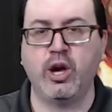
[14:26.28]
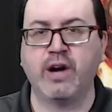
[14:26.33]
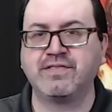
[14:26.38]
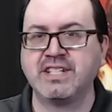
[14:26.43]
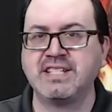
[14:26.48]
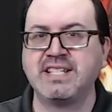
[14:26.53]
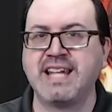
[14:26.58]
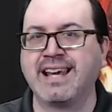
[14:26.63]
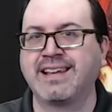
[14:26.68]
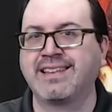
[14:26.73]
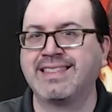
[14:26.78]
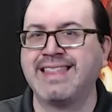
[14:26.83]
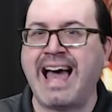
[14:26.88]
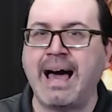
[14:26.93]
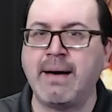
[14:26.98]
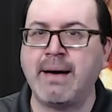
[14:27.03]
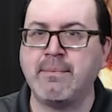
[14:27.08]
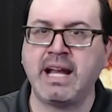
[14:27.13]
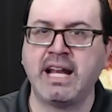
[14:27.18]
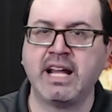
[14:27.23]
you have to take
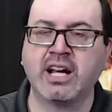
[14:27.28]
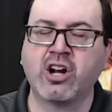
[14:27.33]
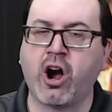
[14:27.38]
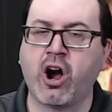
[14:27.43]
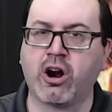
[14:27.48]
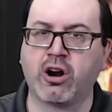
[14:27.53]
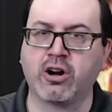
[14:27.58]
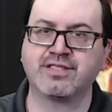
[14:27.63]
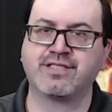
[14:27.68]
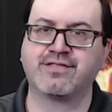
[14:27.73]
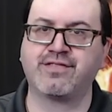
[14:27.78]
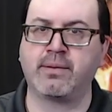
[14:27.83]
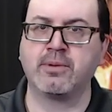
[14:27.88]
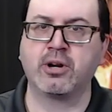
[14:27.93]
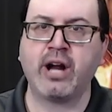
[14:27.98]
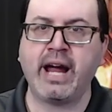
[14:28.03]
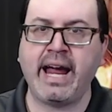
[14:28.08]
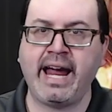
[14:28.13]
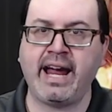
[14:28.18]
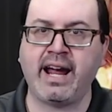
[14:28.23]
that many cards
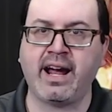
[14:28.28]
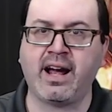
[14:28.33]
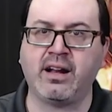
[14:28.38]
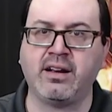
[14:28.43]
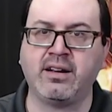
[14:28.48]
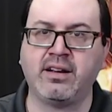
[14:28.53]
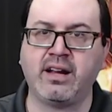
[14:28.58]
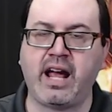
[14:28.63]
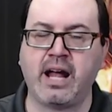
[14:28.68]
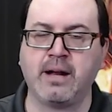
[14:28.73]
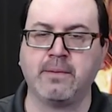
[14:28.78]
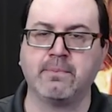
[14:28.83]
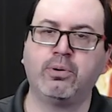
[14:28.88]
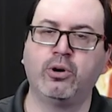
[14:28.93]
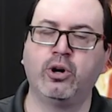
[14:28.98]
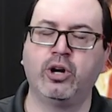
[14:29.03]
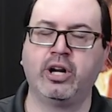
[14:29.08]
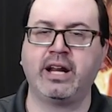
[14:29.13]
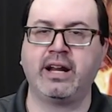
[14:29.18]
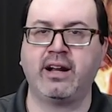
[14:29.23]
from your hand and
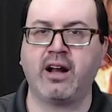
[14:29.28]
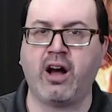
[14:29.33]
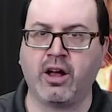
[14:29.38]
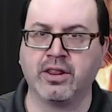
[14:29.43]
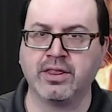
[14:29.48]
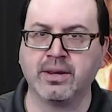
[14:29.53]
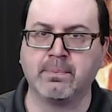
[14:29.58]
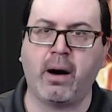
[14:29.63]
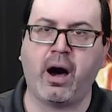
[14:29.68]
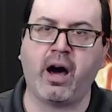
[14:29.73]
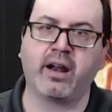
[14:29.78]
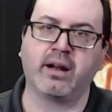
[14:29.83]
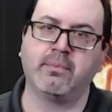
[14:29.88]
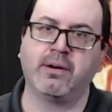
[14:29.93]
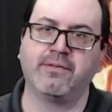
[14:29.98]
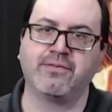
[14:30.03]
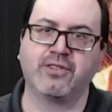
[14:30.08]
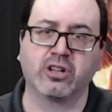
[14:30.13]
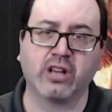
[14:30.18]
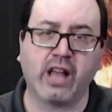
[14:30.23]
put it on the
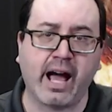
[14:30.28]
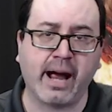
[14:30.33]
bottom of your